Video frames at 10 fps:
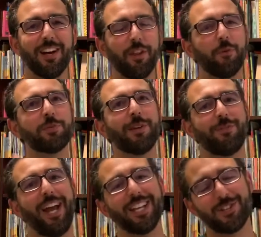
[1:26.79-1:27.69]
or the worst
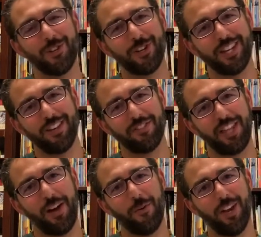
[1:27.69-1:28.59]
possible answer you can give to
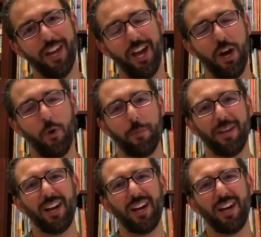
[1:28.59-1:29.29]
that one would be, oh,